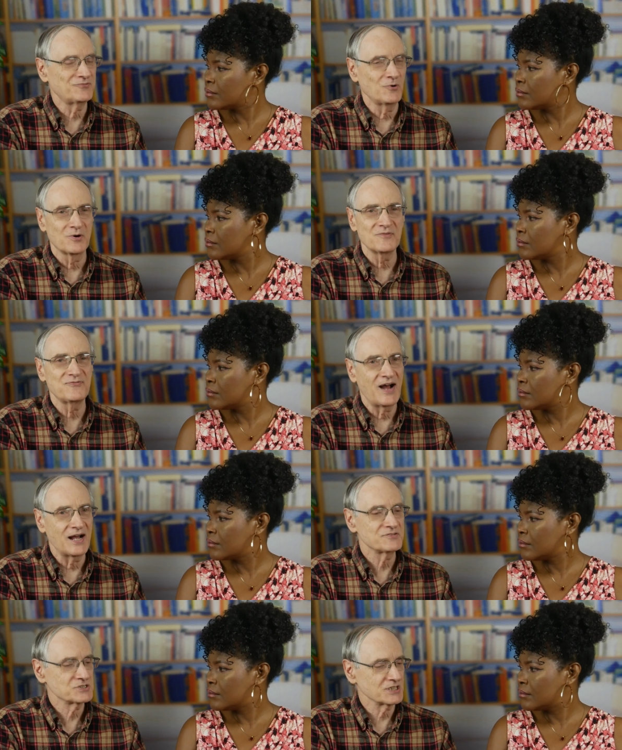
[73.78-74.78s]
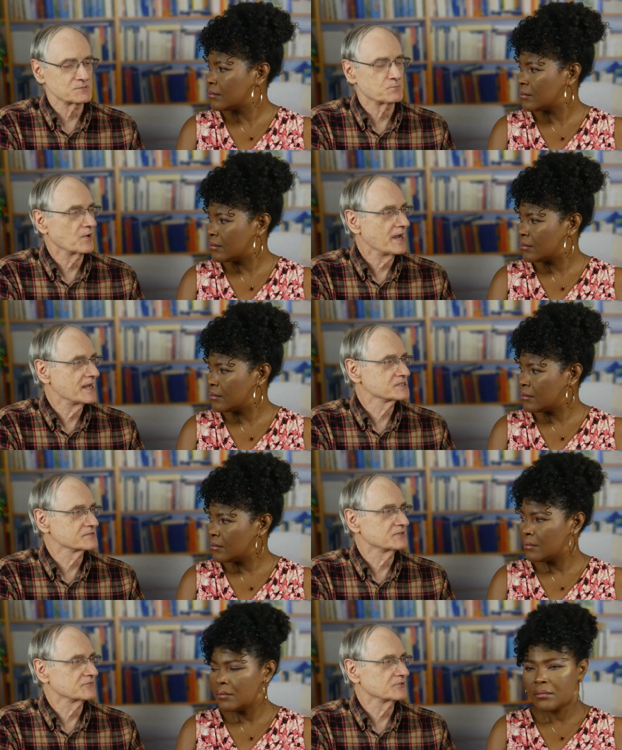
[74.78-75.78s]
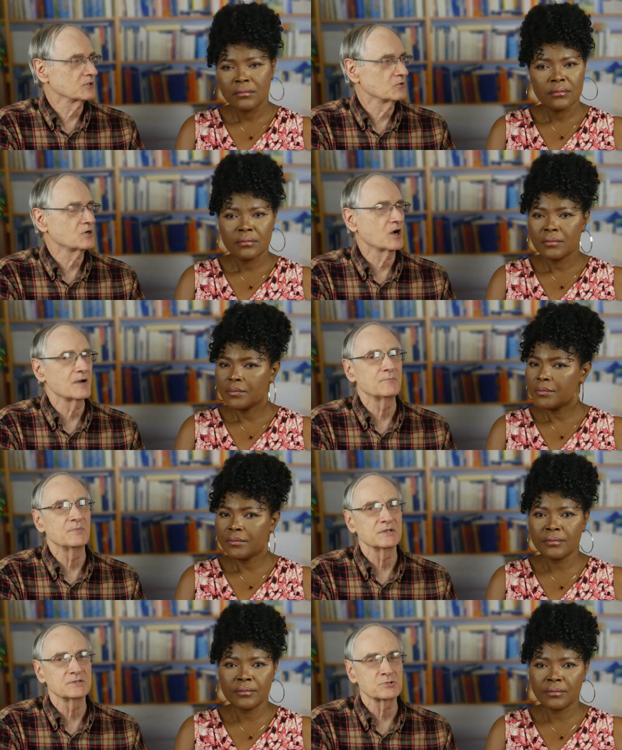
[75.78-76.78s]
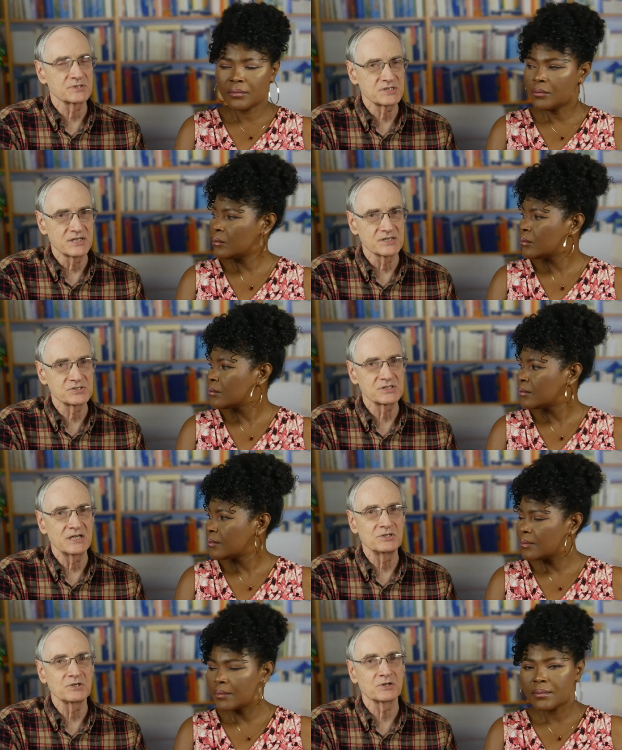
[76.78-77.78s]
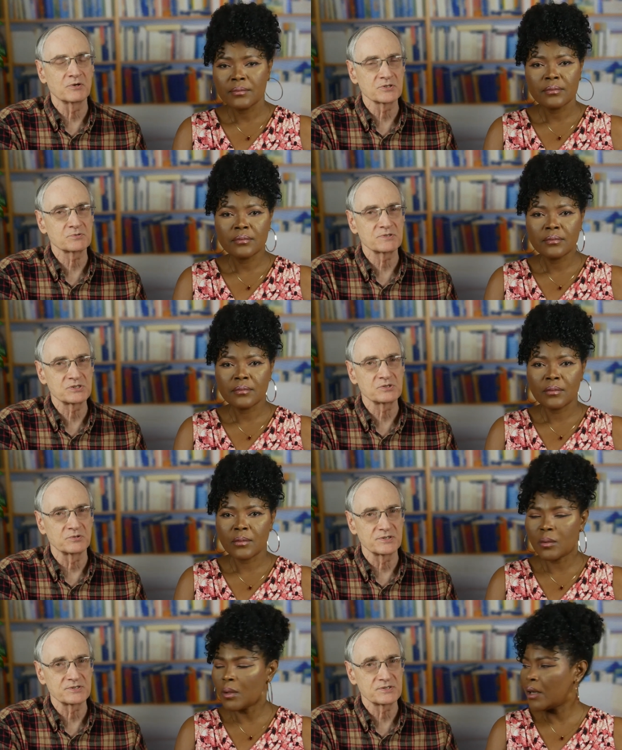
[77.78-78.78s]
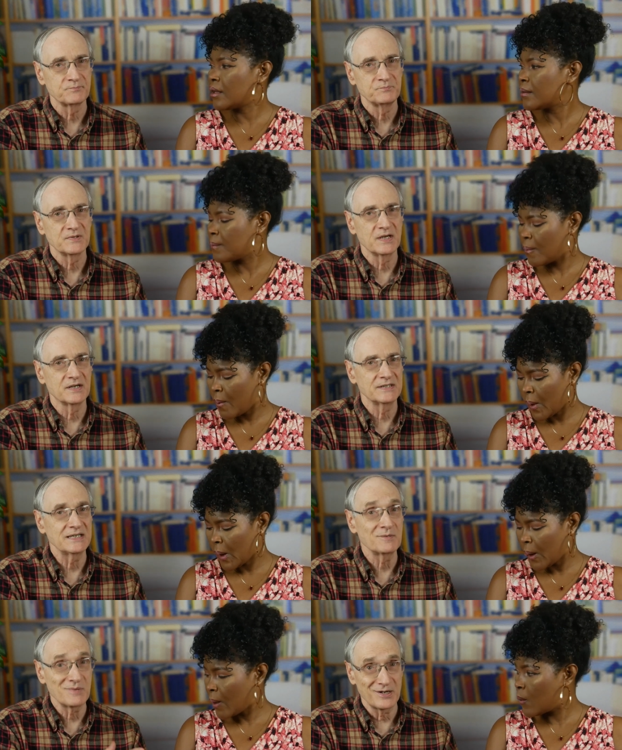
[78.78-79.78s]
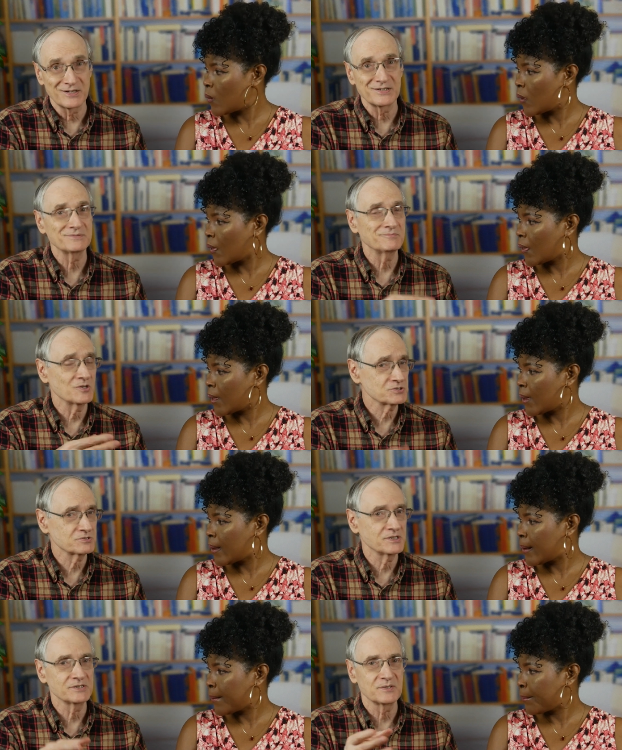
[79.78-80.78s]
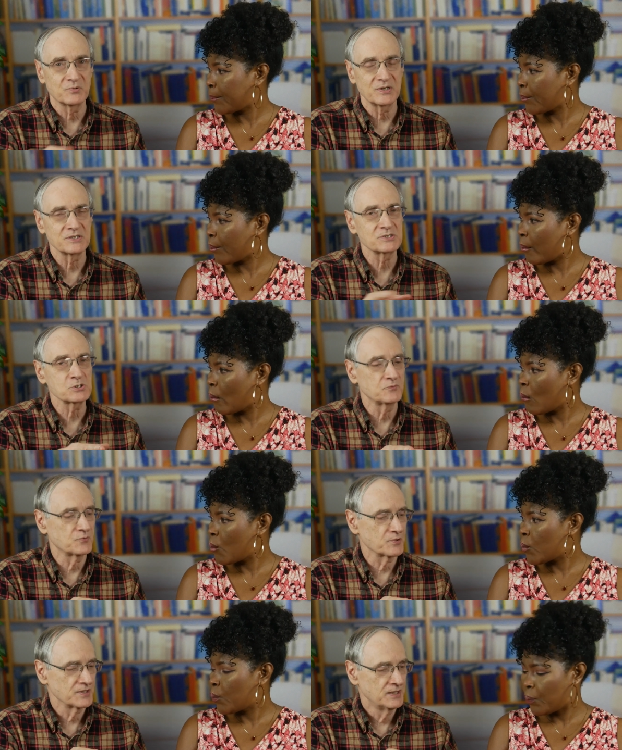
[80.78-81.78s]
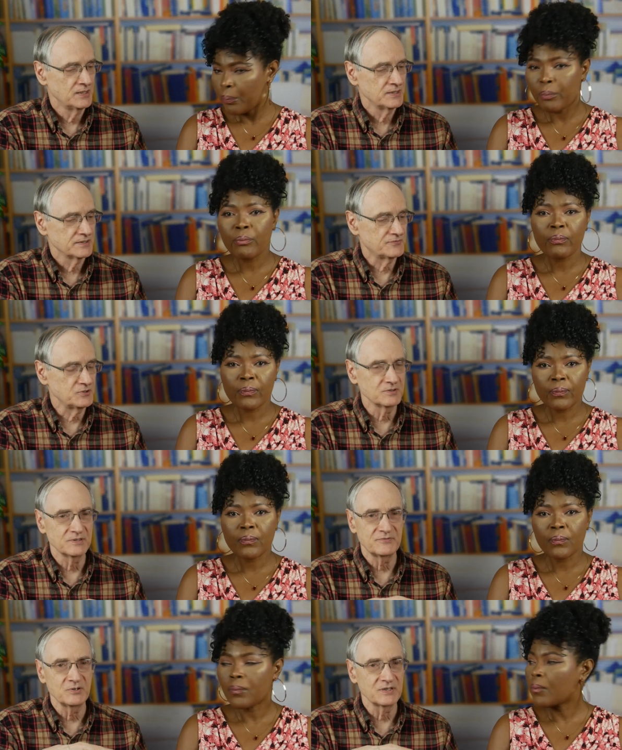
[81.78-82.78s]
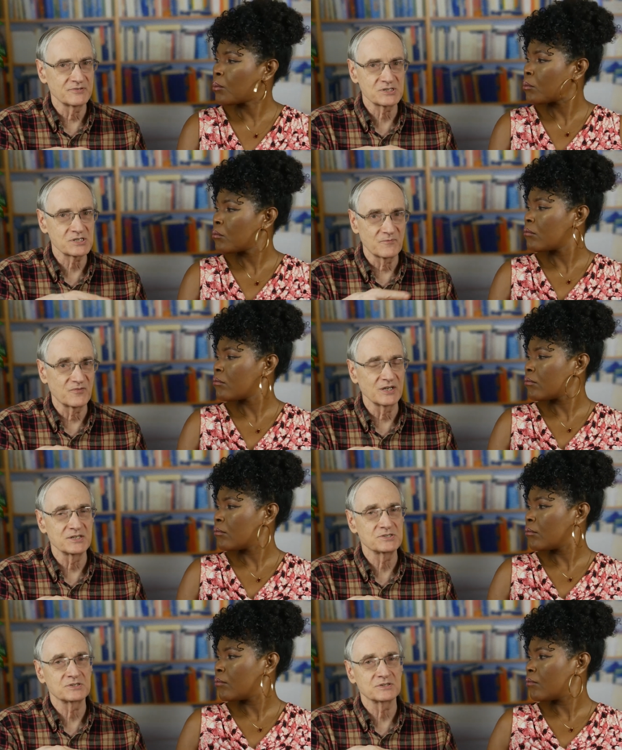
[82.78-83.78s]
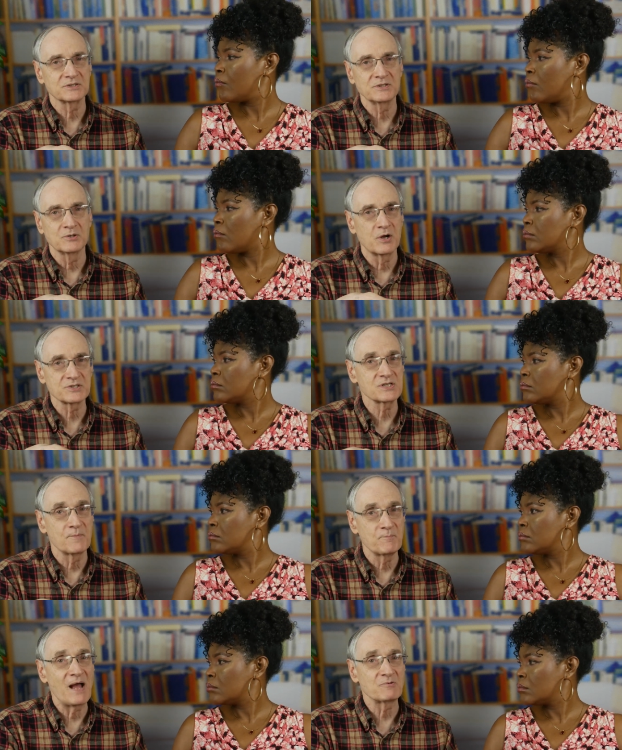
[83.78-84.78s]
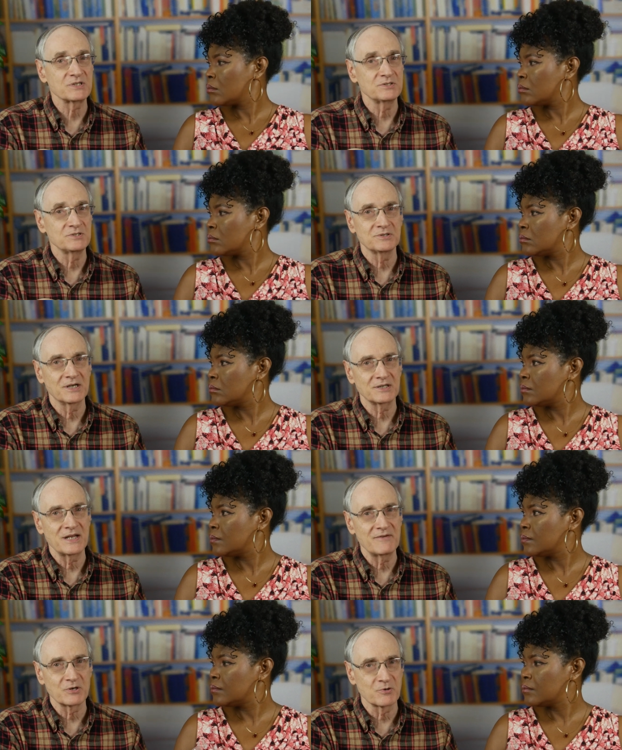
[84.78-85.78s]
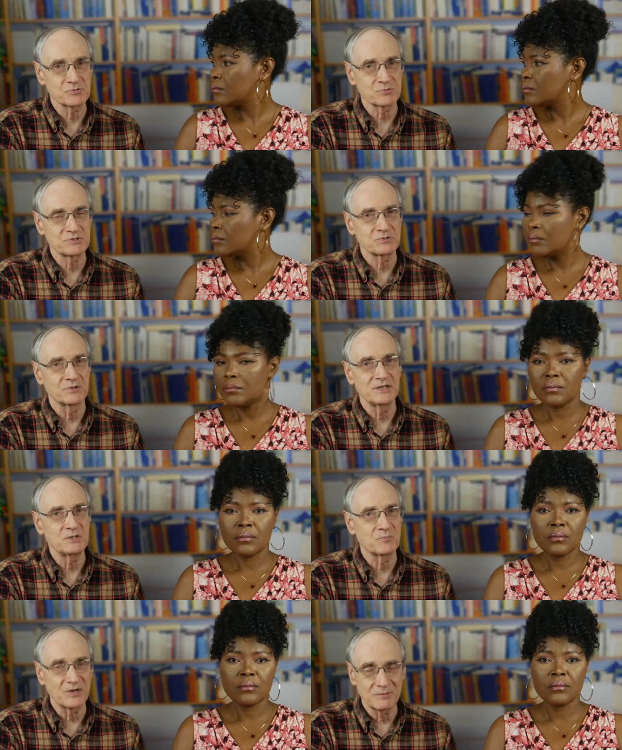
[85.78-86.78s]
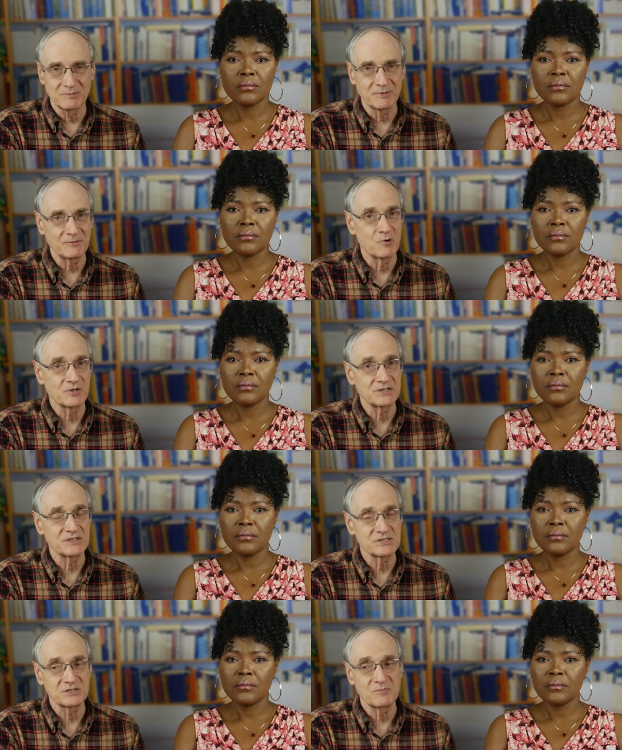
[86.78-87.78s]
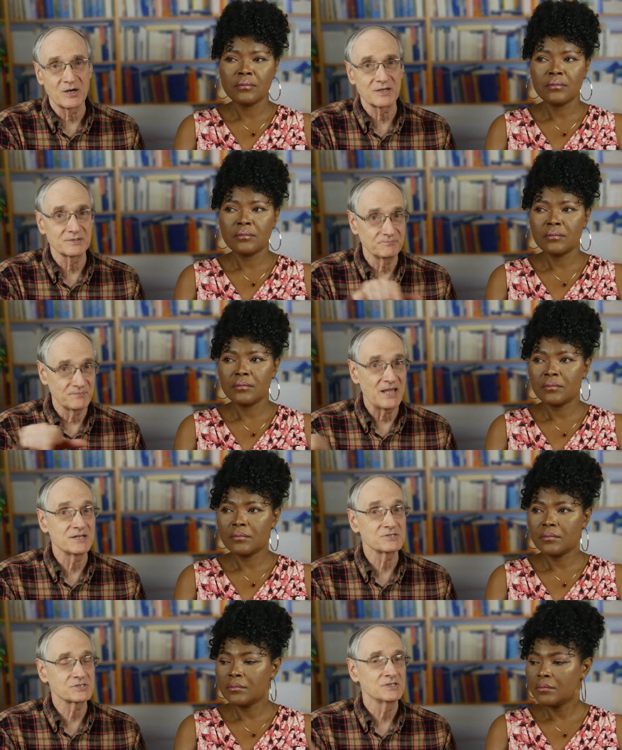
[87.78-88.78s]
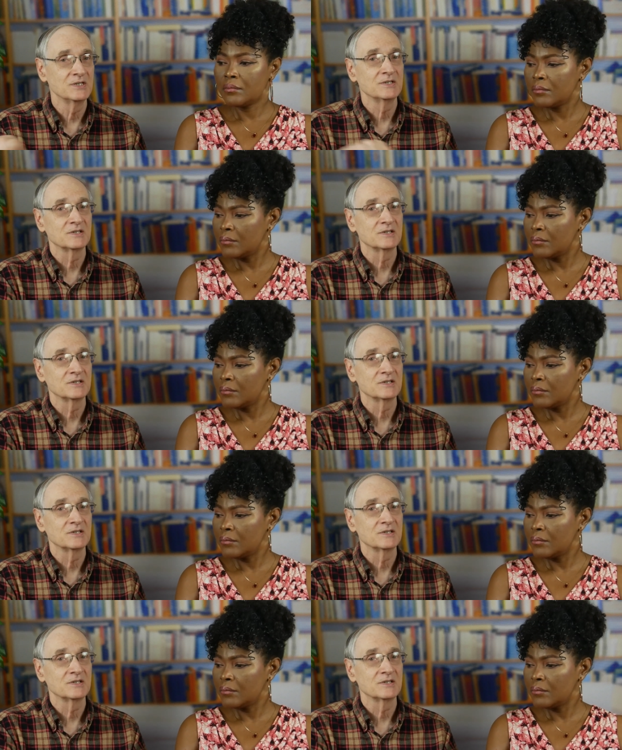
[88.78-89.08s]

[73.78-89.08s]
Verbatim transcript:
Speaker 1: 4, 5, 6 brands of different low carb tortillas in your grocery stores. Right. In America, Australia, Britain, and so forth. If you live in some village, you know, on some mountain, you're not going to have a grocery store, and you probably won't get these at the market, hence